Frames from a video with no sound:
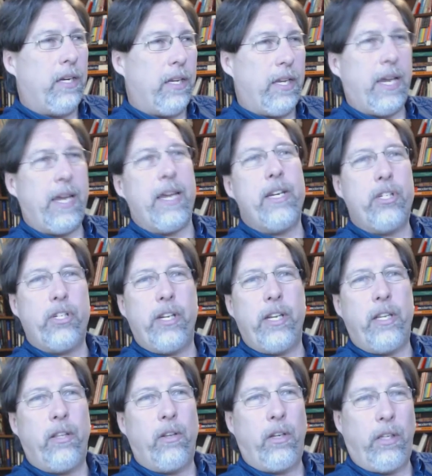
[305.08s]
engage
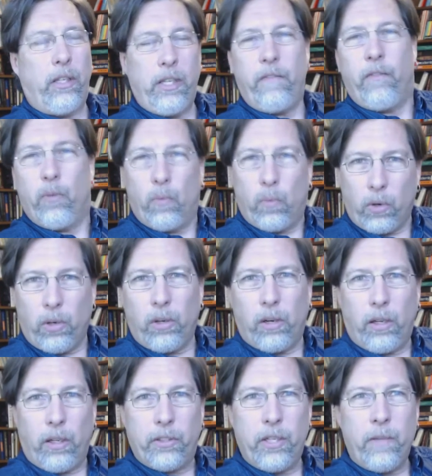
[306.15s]
in the lived
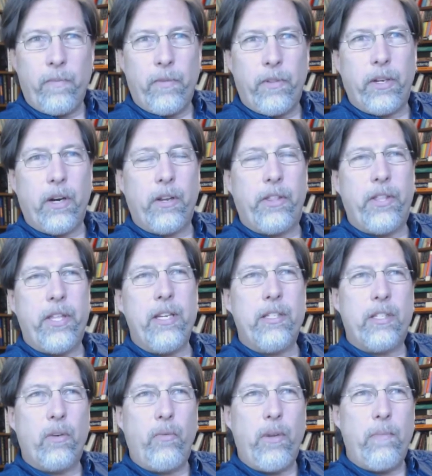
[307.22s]
world, there are
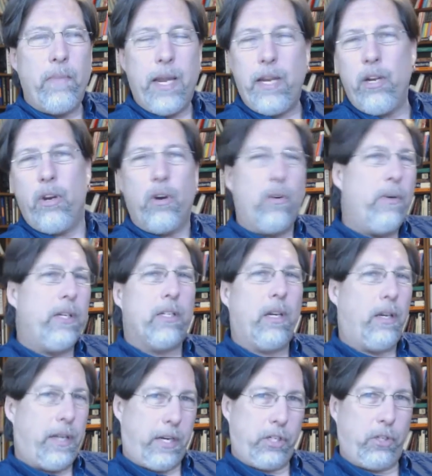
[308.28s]
things that we may know
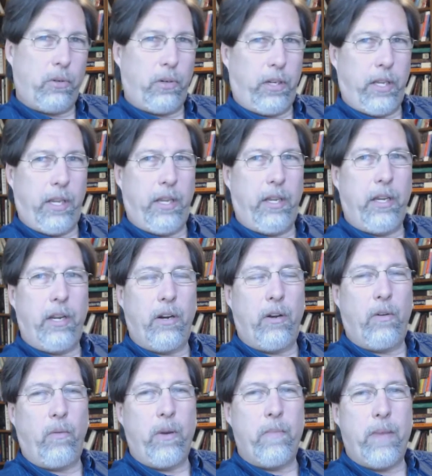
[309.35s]
intellectually. You
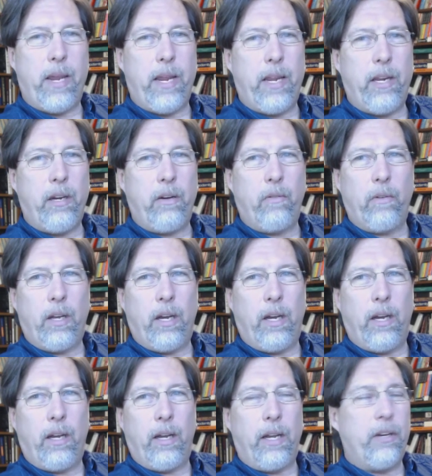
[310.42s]
know, we may
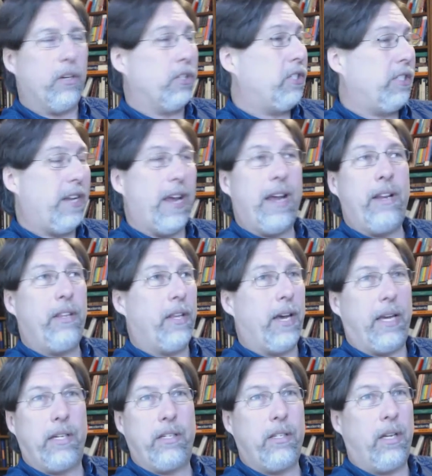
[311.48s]
understand
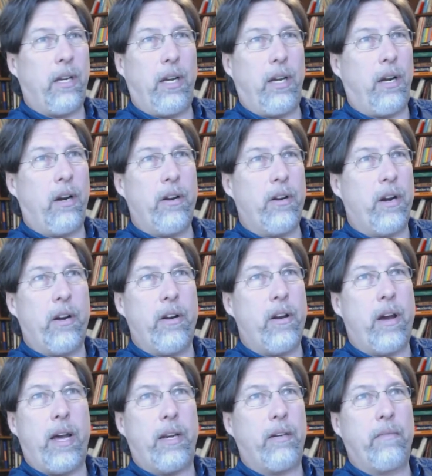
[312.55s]
that are
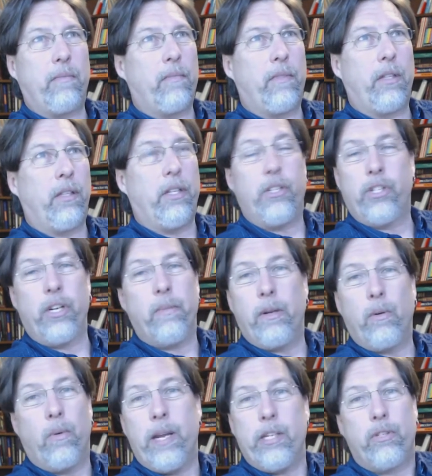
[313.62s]
not
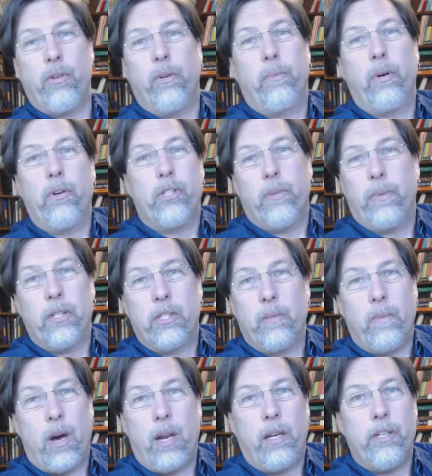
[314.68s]
legitimate ways to approach
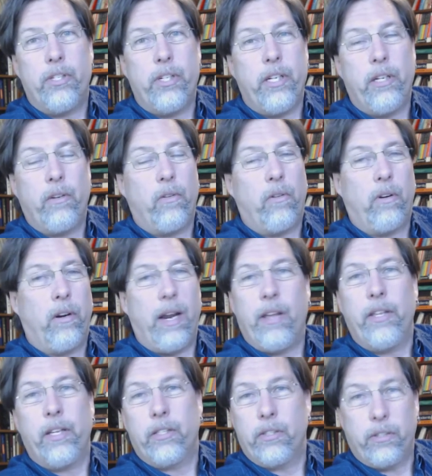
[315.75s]
epistemology or
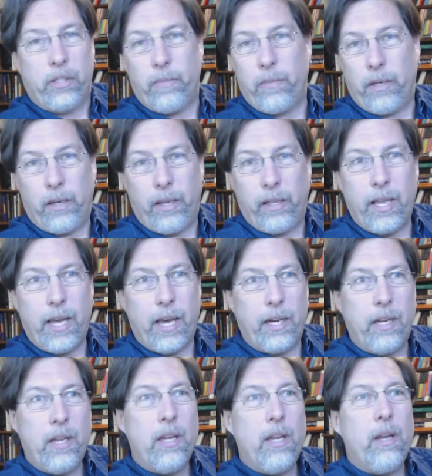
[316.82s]
ethics or something like
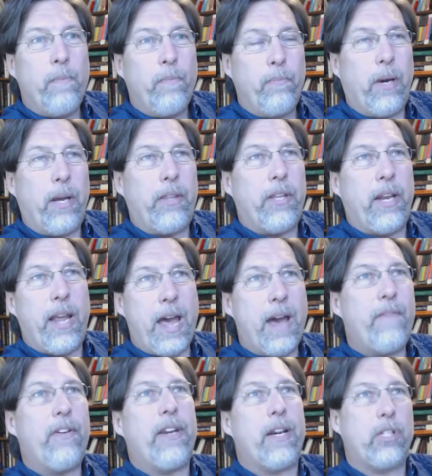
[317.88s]
that, but that
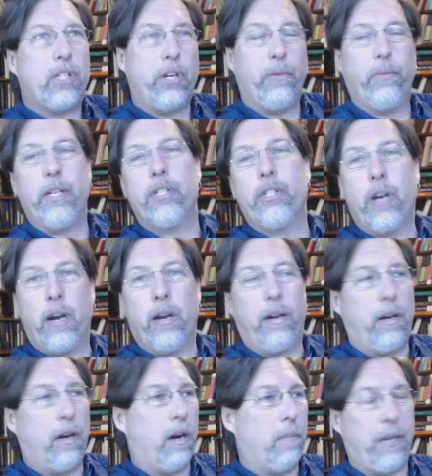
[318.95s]
haven't actually reached
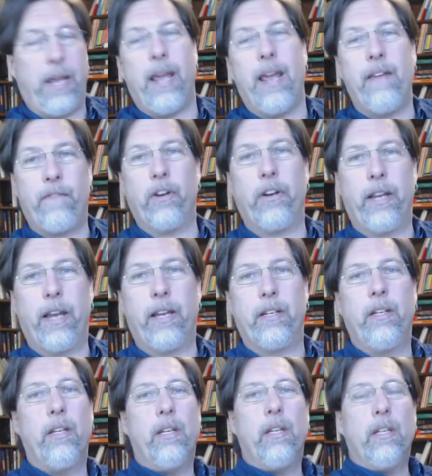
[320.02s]
our behavior yet.
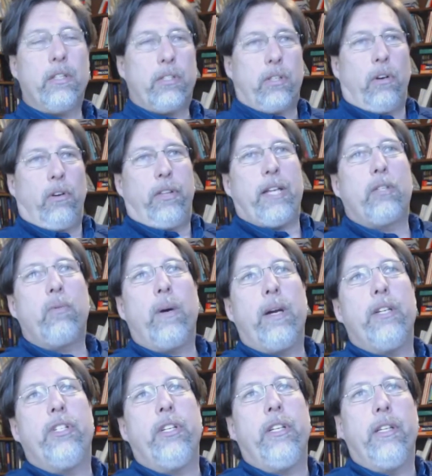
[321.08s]
So that's
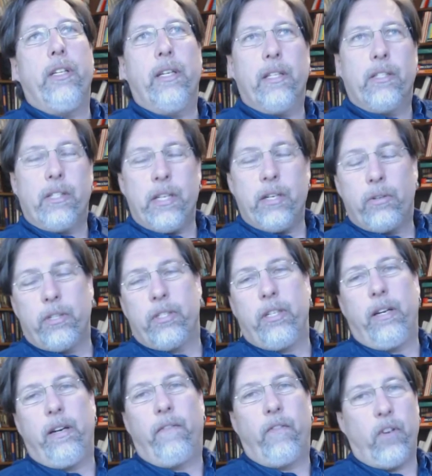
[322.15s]
why she is
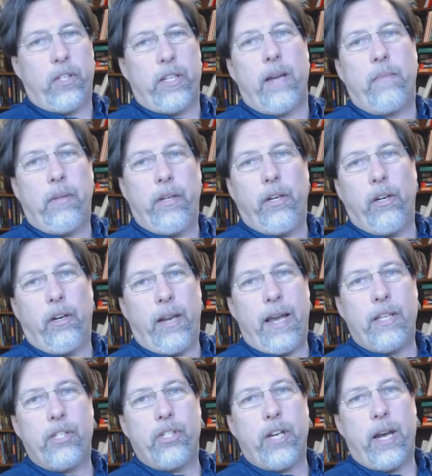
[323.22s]
interested in, for example, in her
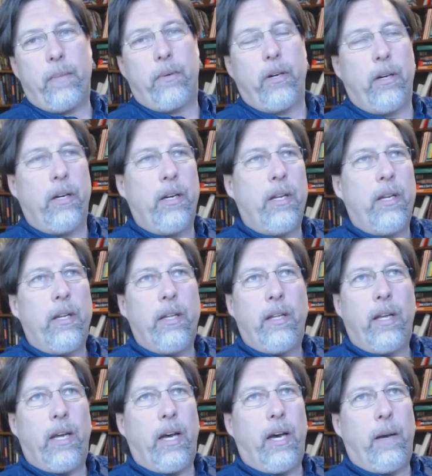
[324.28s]
last chapter,
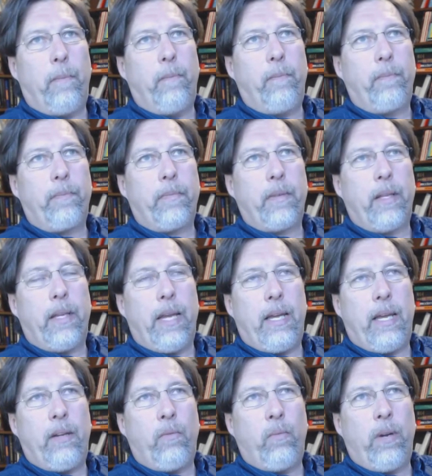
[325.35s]
um,
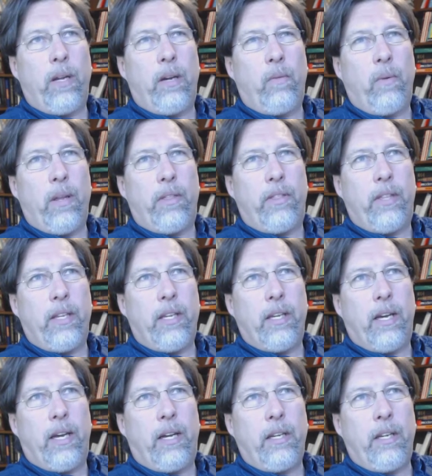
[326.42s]
with the